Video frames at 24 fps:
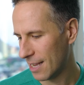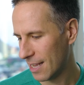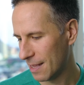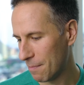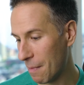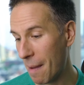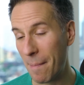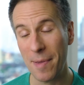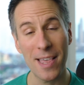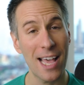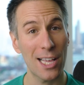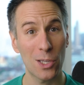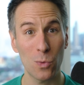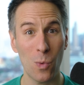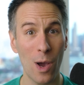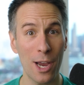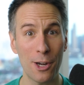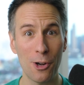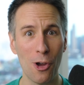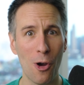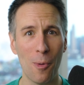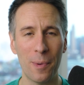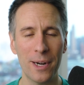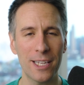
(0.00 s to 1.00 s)
Maybe that's why
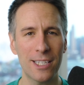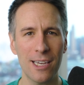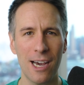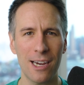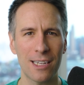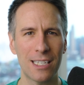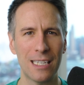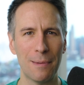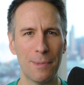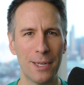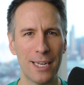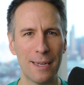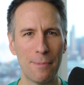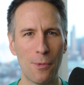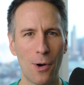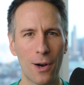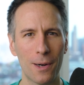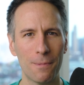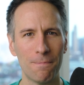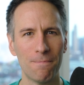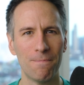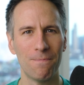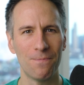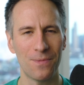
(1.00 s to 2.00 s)
nobody talks to me anymore.